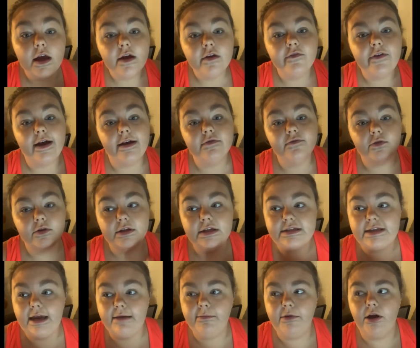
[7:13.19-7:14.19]
Fast forward the
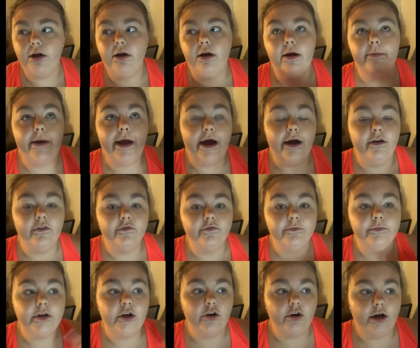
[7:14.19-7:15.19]
same year, I'm off
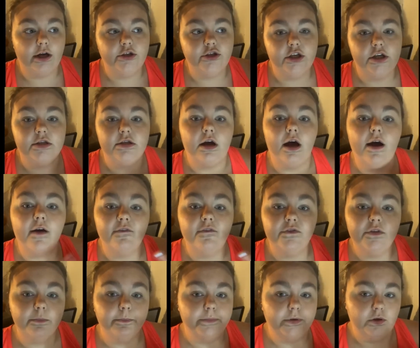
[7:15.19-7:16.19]
the crutches, off the
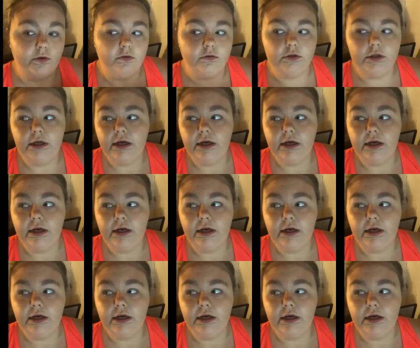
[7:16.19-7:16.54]
boot.